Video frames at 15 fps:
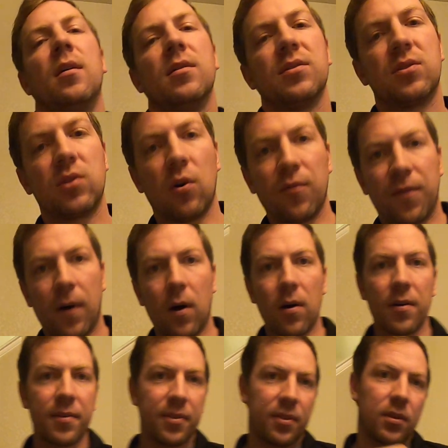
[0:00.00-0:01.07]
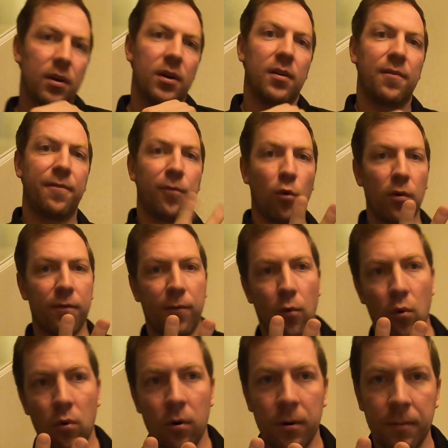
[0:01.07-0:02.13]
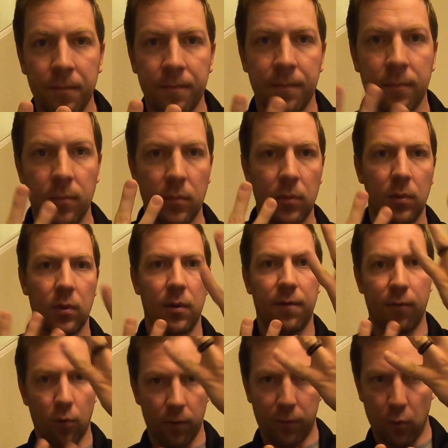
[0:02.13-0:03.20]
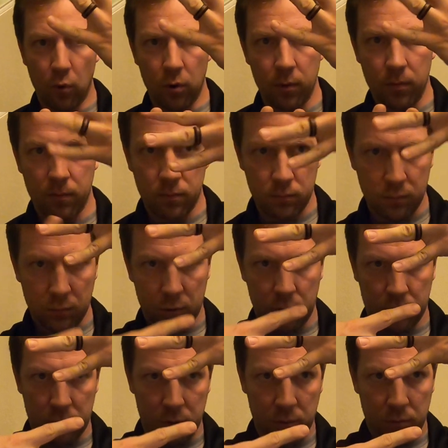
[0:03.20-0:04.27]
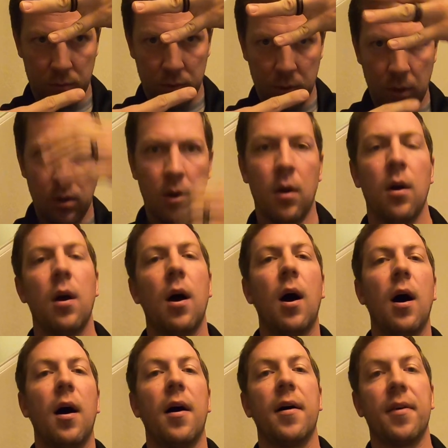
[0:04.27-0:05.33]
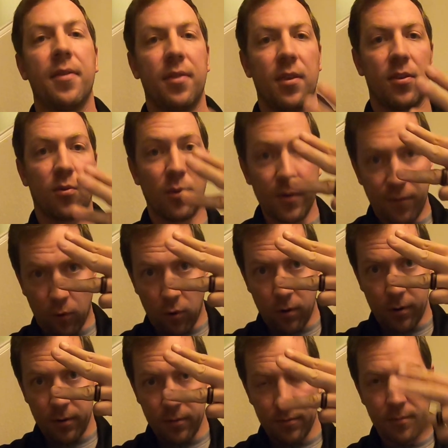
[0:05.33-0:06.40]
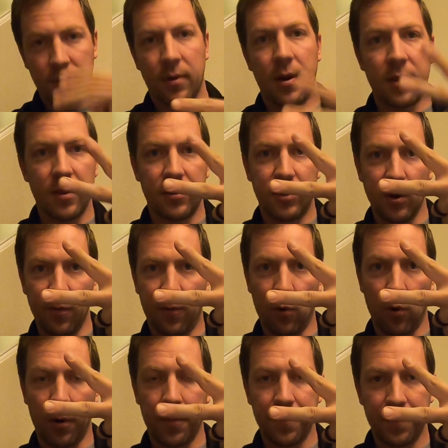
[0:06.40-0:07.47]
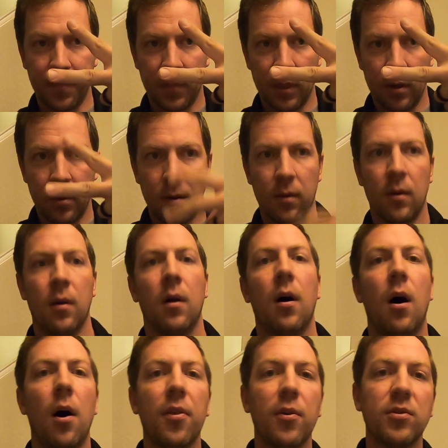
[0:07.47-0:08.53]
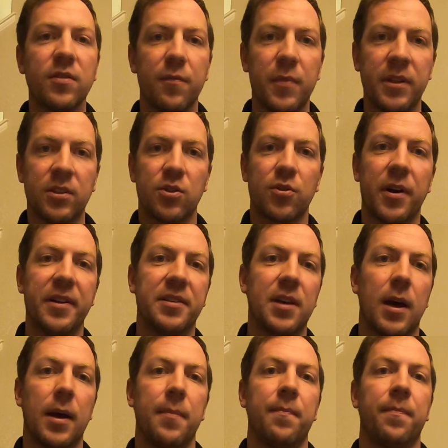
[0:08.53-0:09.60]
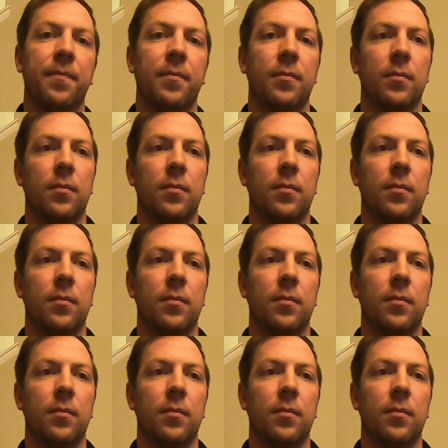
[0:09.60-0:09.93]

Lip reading: So far, the 4/4, the 4/4, the 3/4, and the 2/4, all those have been straight time.